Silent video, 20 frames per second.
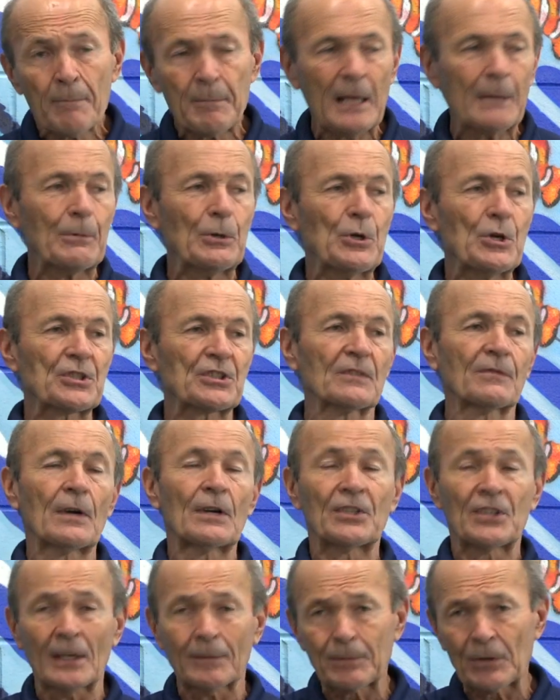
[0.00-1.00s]
People use them
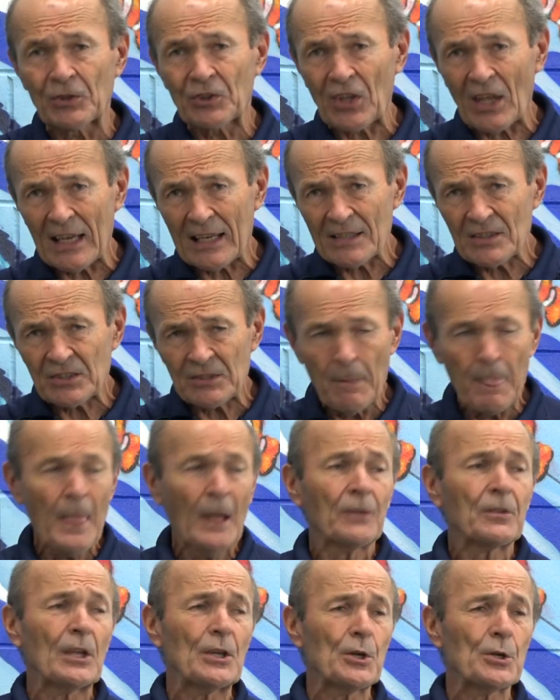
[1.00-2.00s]
for different things.
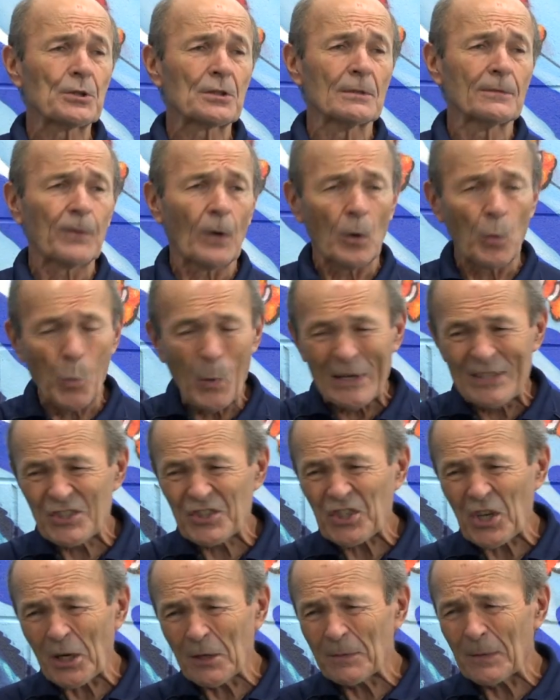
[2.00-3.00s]
They use them for
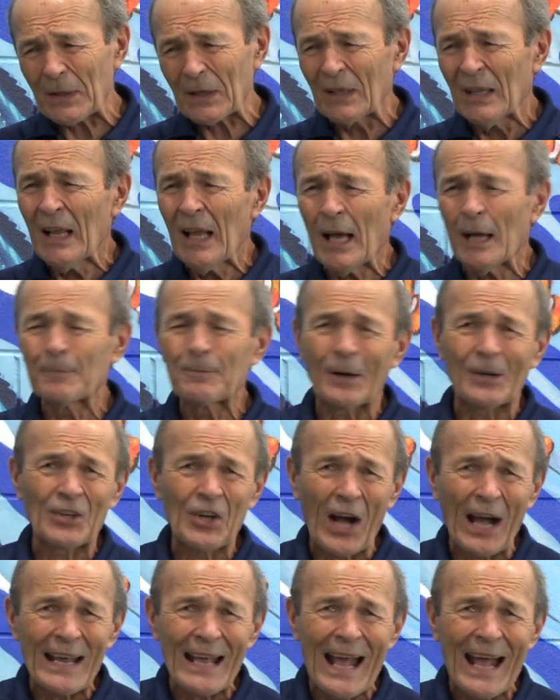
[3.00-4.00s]
windsurfing and for
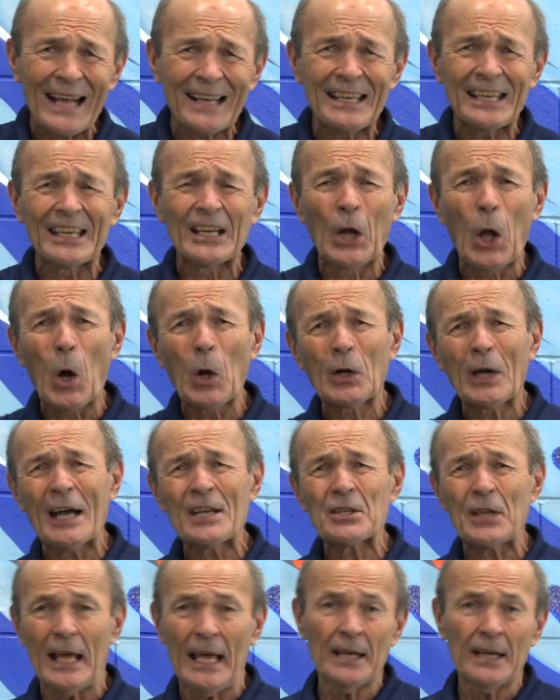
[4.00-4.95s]
kayaking and all kinds of,